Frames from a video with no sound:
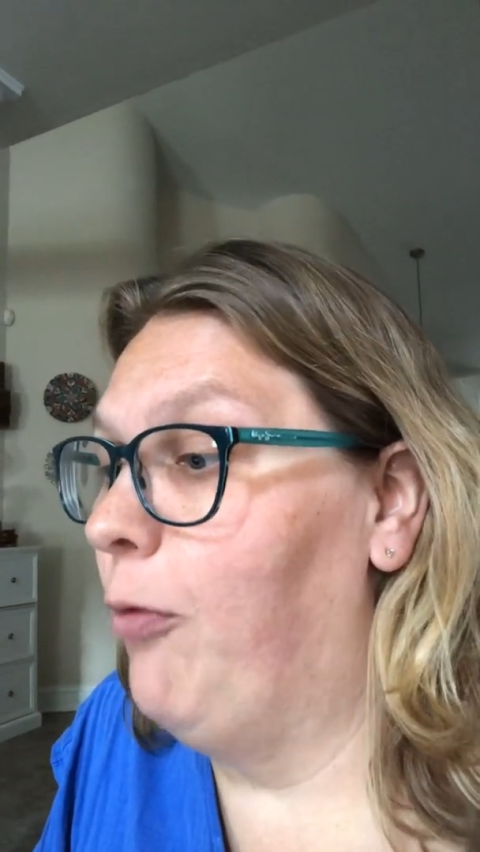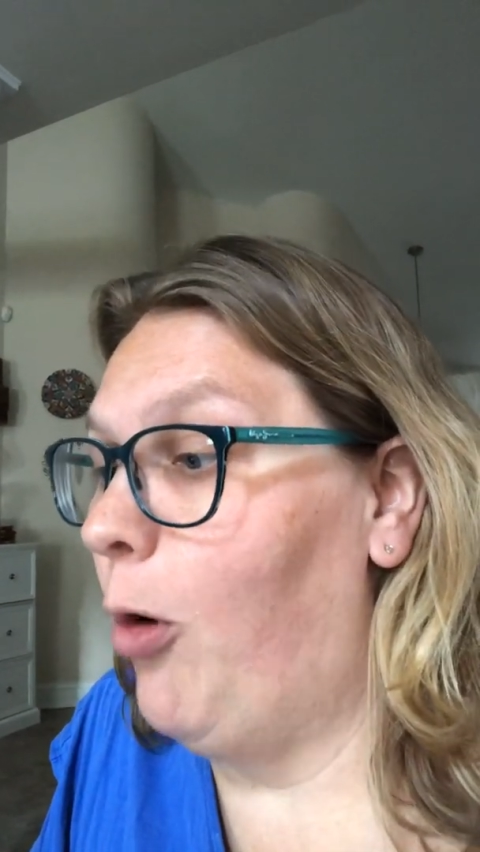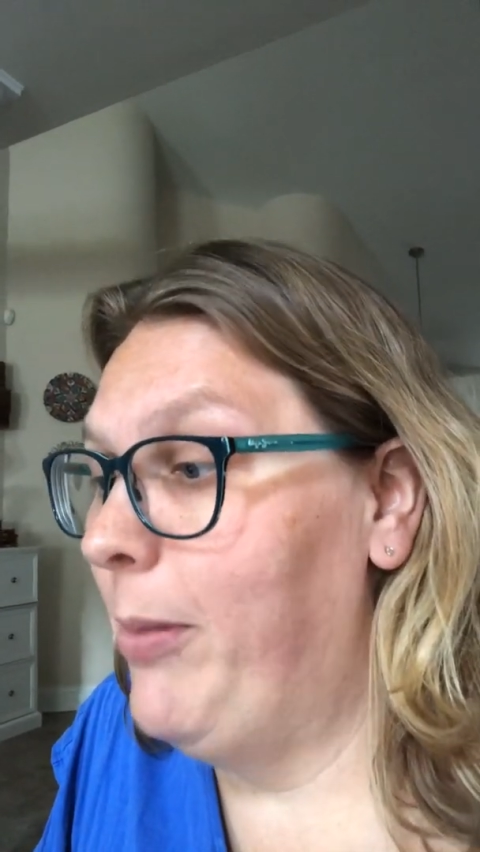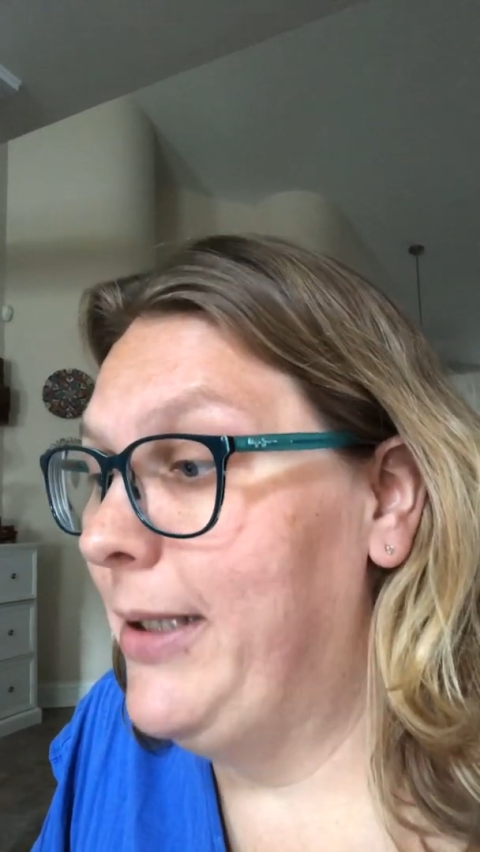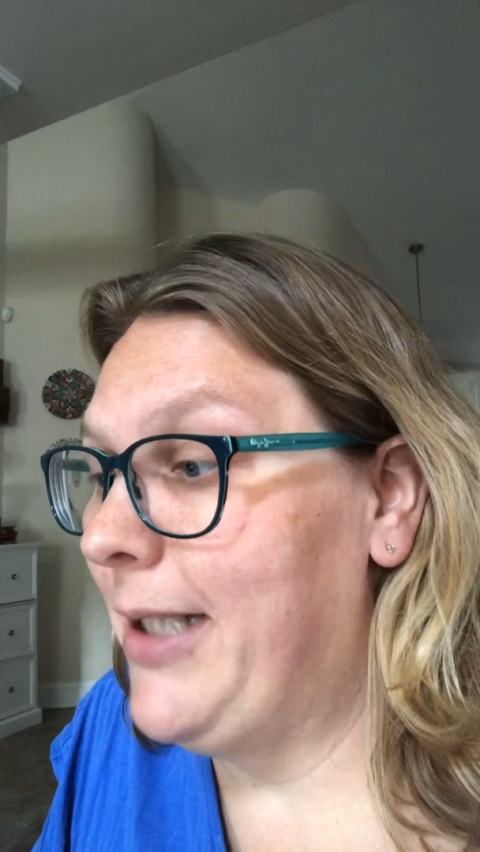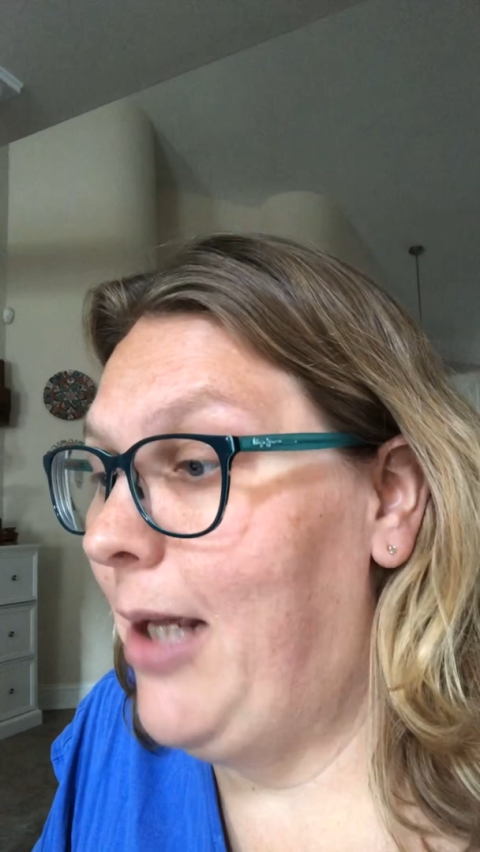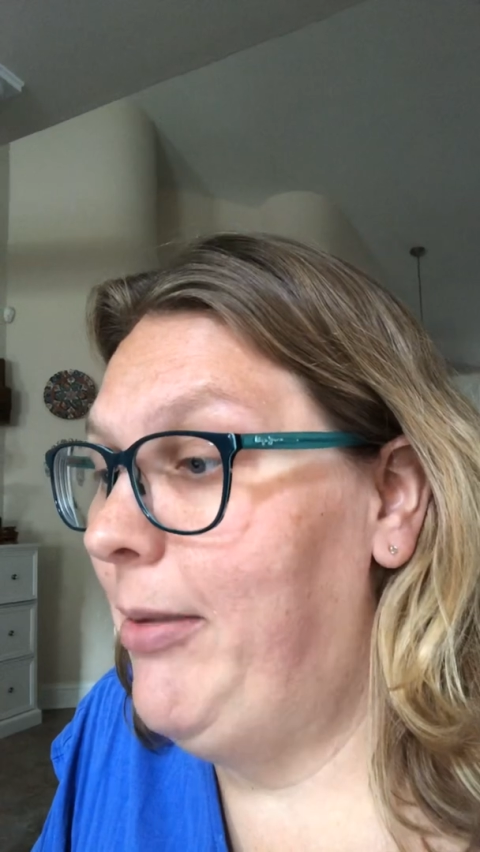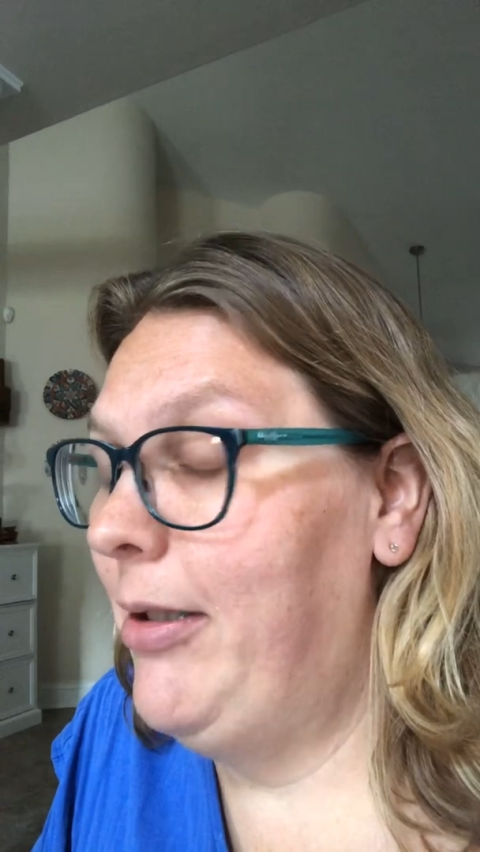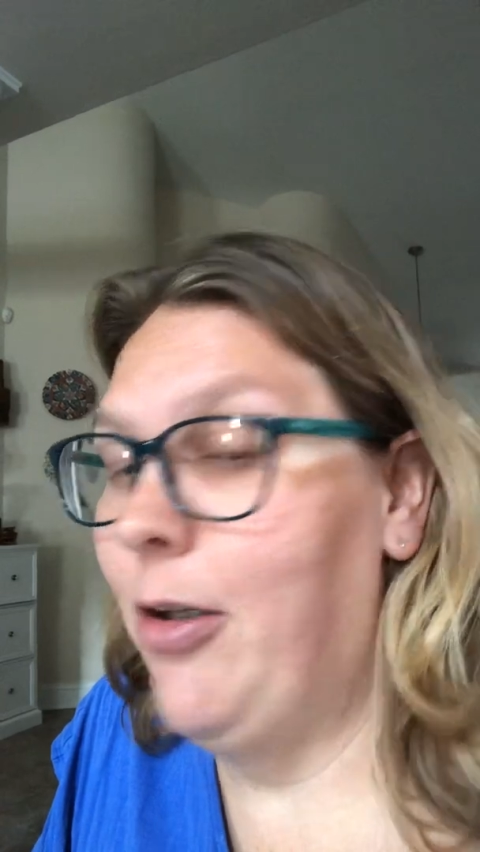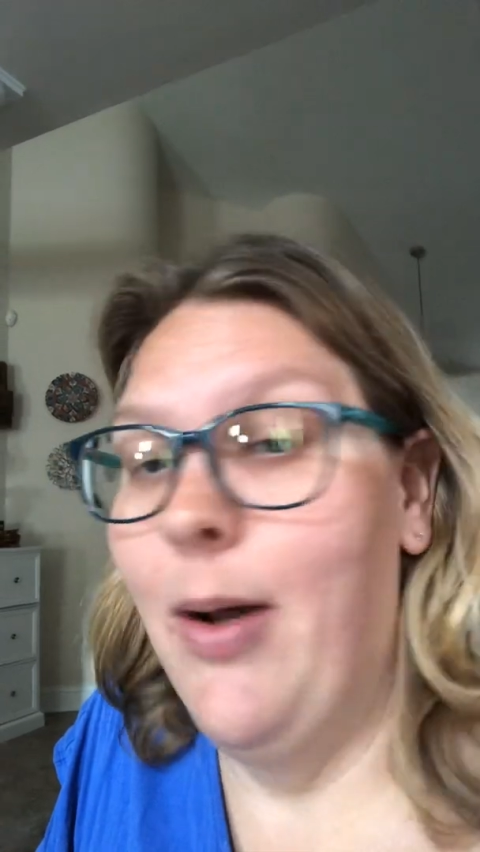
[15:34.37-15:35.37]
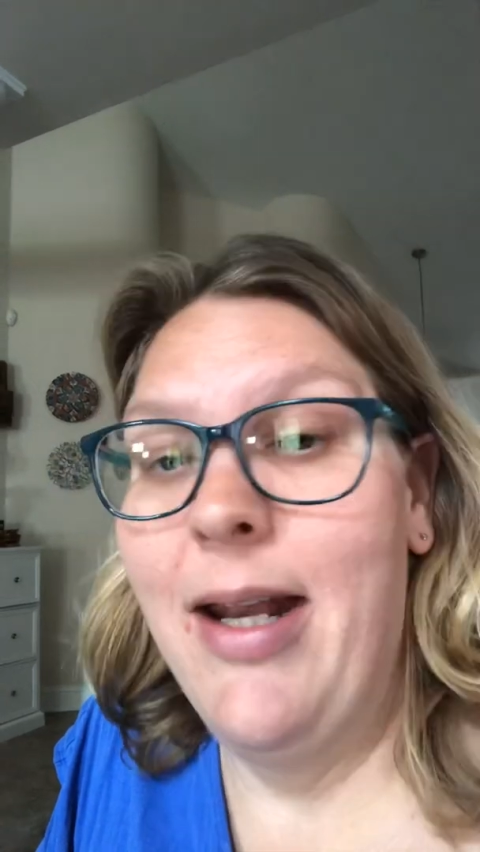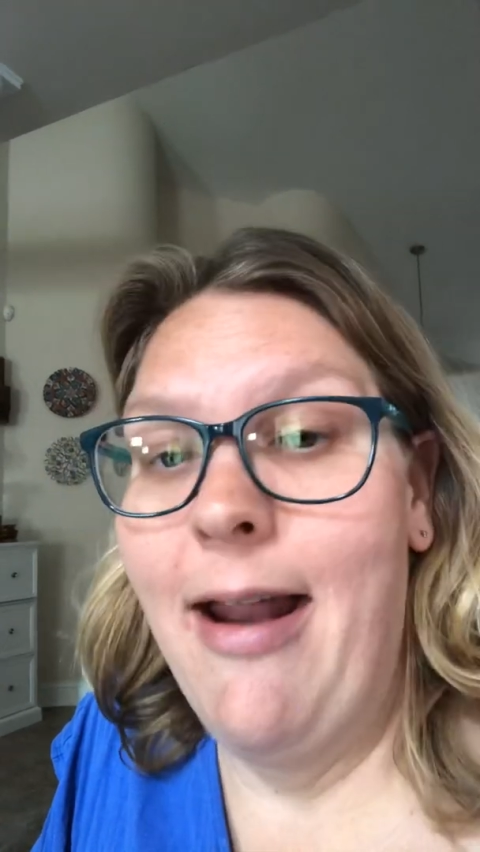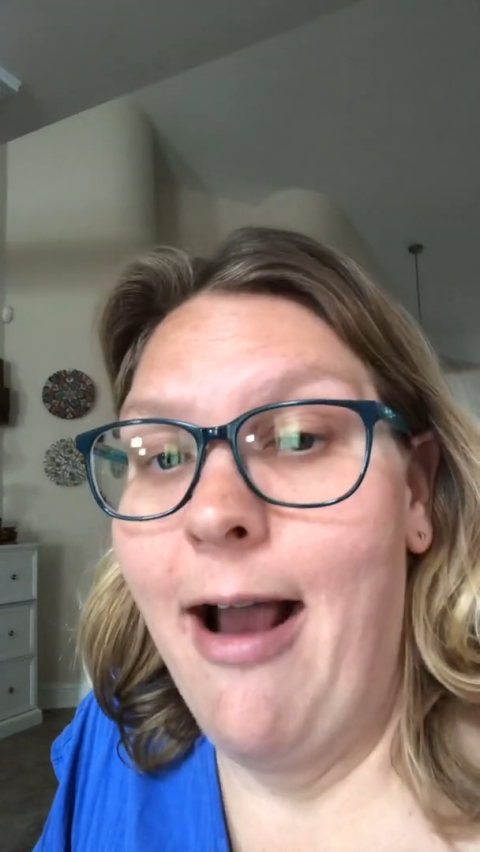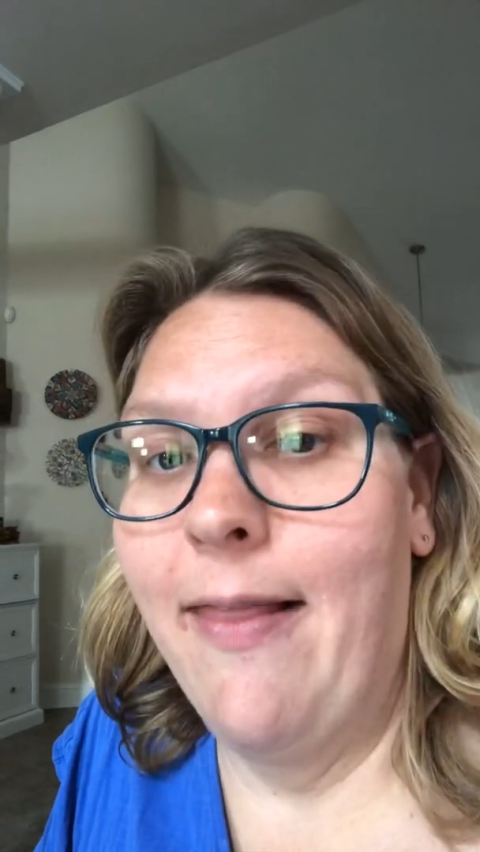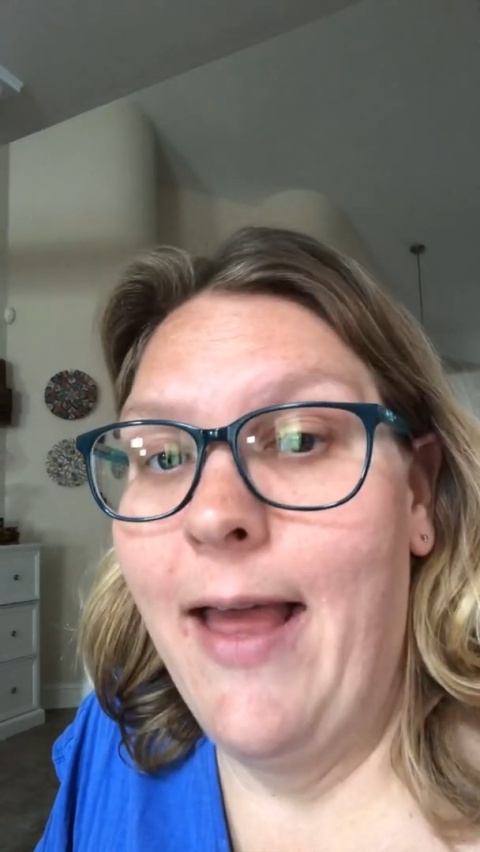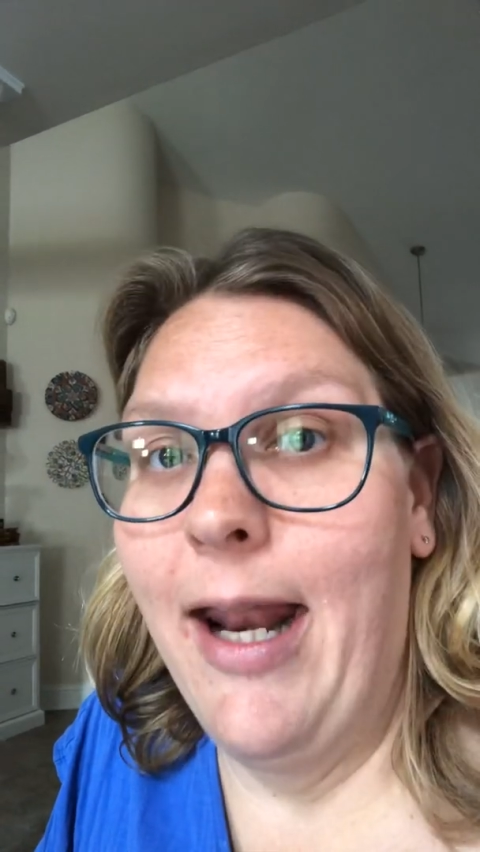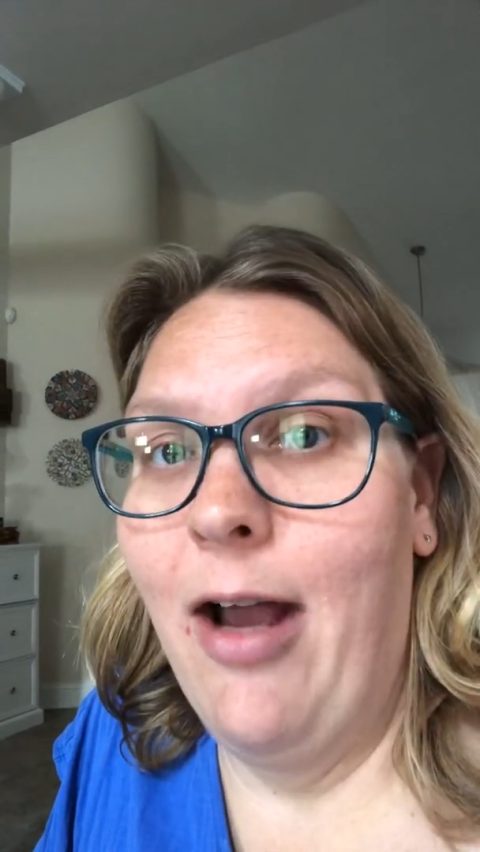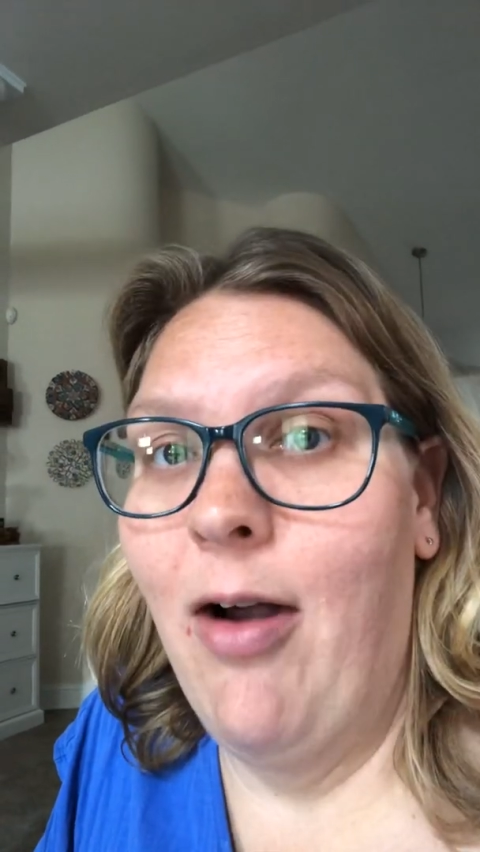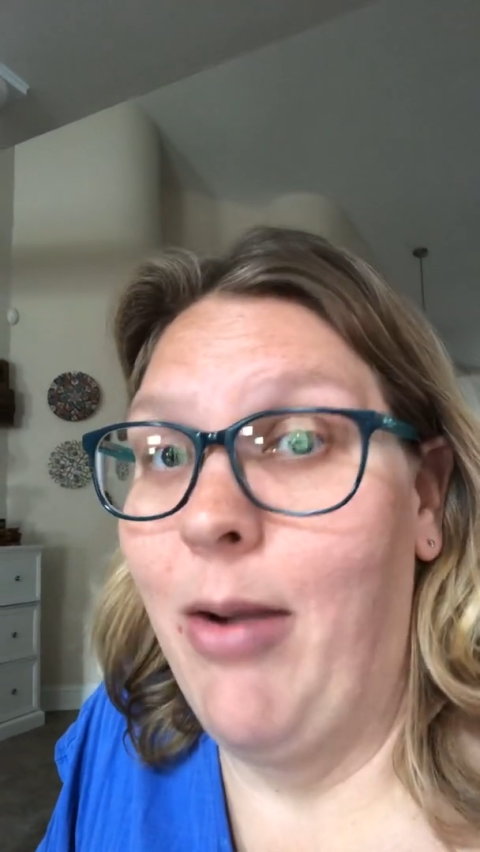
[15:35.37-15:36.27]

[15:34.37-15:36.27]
enrollment assignment. Go ahead and knock that out.